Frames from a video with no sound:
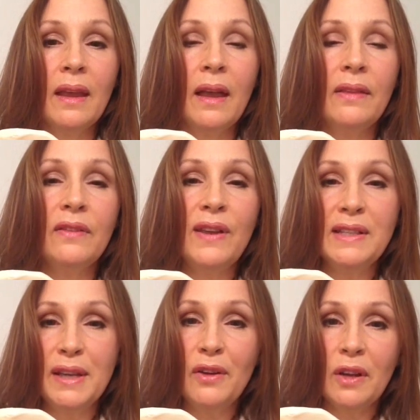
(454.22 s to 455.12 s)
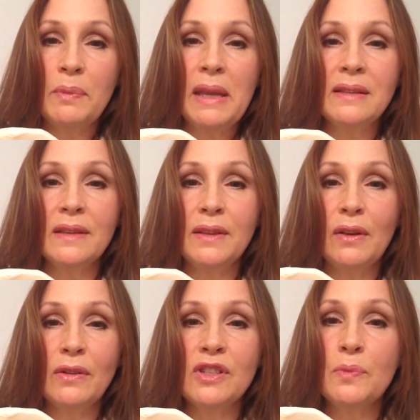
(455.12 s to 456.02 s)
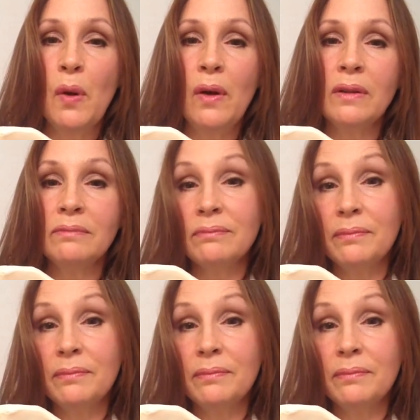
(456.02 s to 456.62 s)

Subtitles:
Sphincteric means that there are small,